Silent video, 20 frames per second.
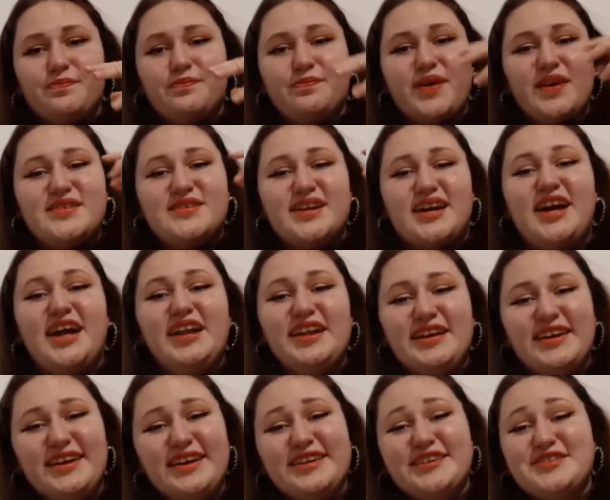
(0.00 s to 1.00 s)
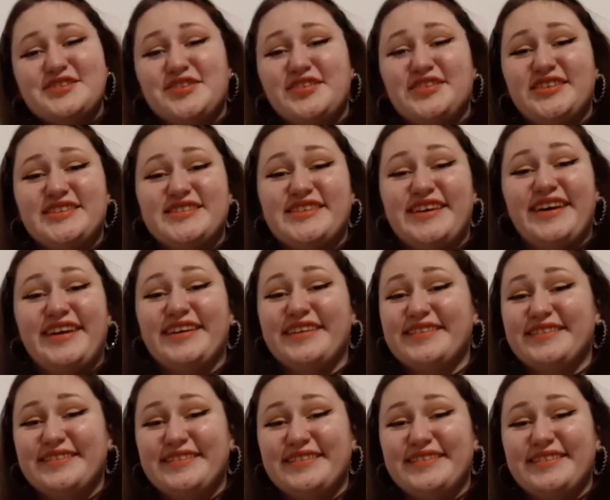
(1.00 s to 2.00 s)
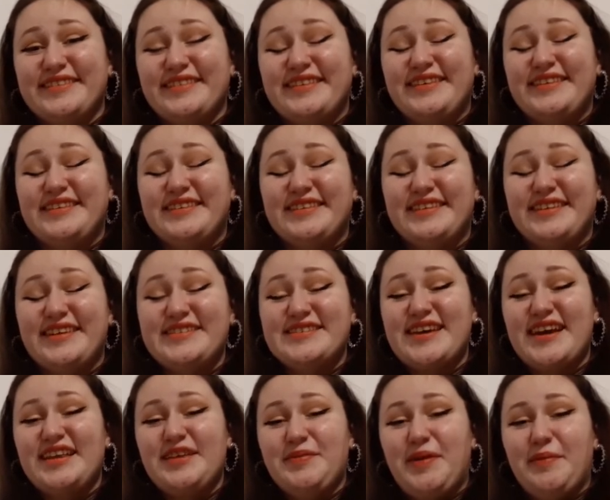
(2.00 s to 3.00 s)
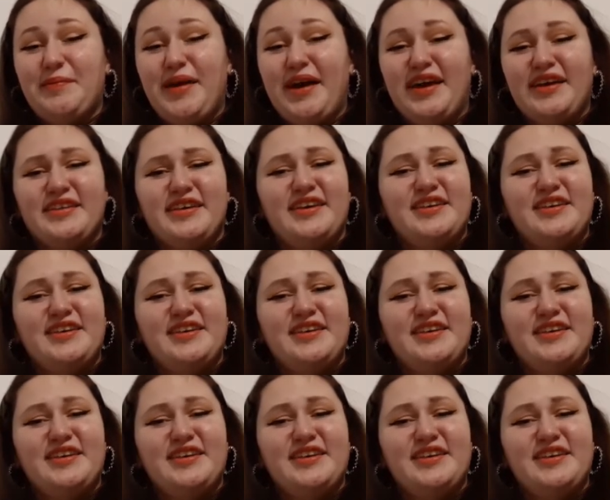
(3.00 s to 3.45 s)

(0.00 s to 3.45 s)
Basically, Shiratani's like, that's kind of my man.